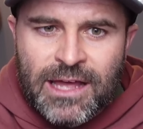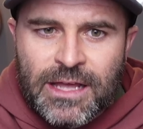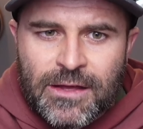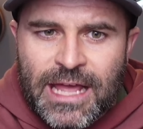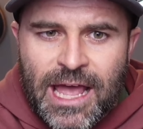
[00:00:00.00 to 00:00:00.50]

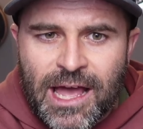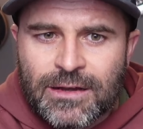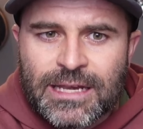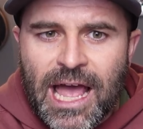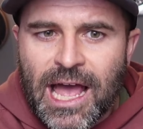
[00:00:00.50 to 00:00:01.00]
down,
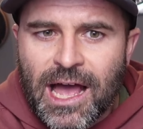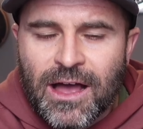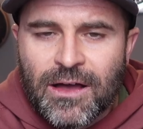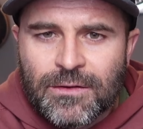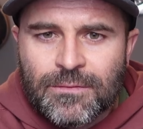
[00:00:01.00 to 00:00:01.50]
down,
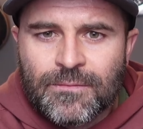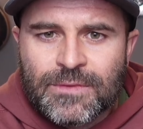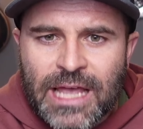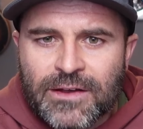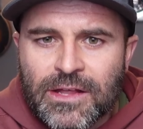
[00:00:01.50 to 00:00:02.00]
down,
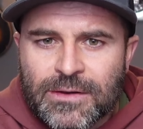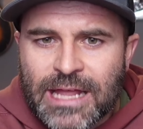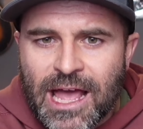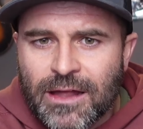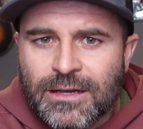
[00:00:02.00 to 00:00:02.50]
down,
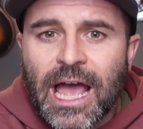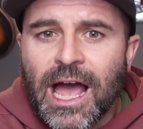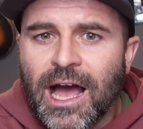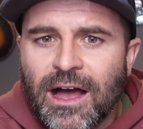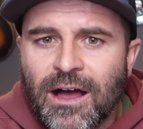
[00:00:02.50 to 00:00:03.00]
down,
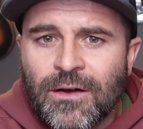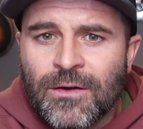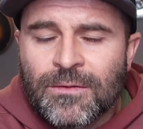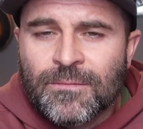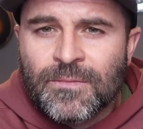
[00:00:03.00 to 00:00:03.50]

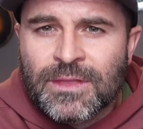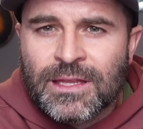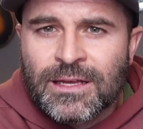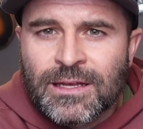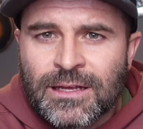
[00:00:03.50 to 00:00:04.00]

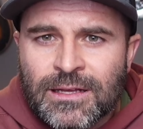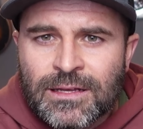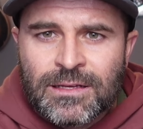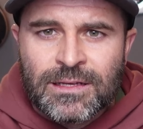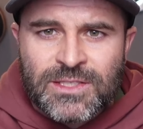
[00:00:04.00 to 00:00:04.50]

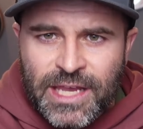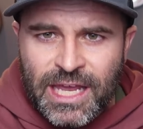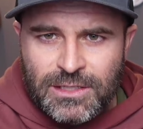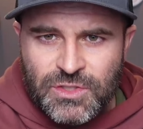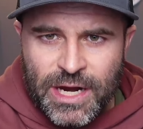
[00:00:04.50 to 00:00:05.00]
down. So
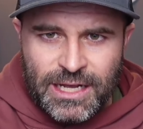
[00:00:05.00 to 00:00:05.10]
again, I'll try